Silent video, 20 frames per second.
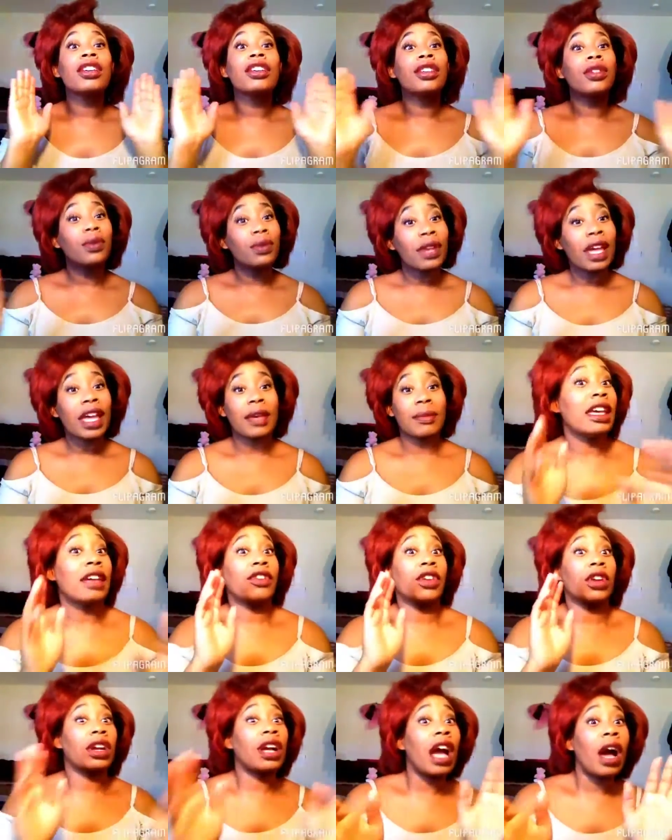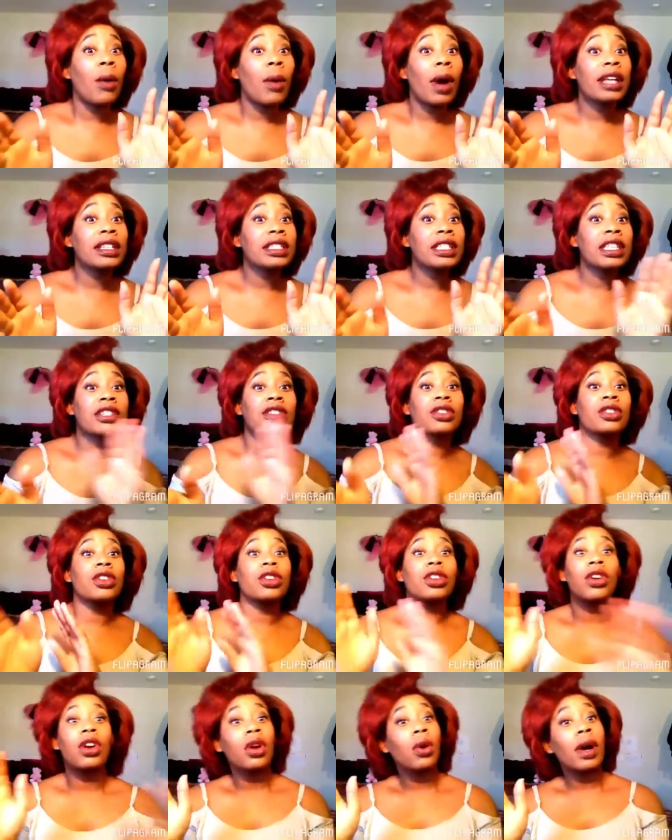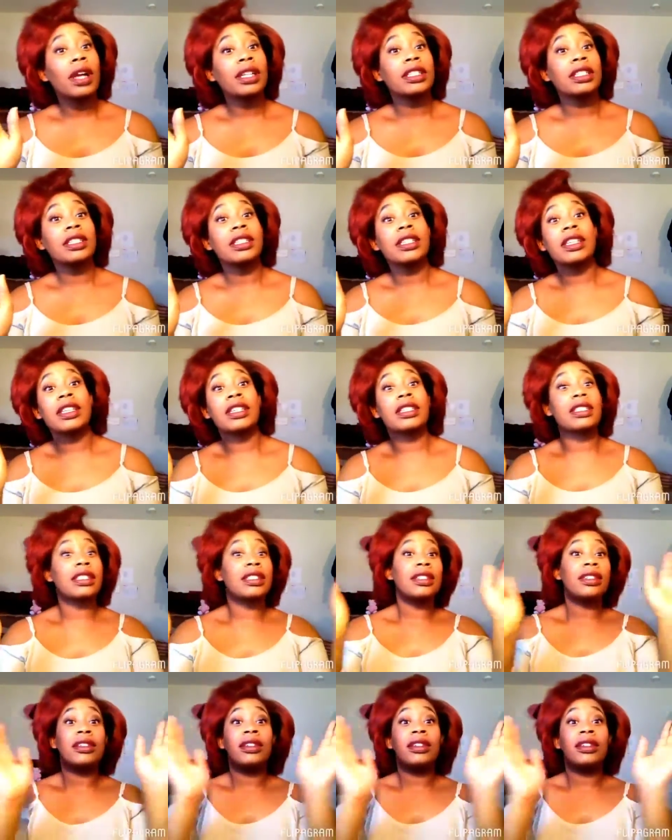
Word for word: You name it. If you're a guy watching this or you're a girl watching this,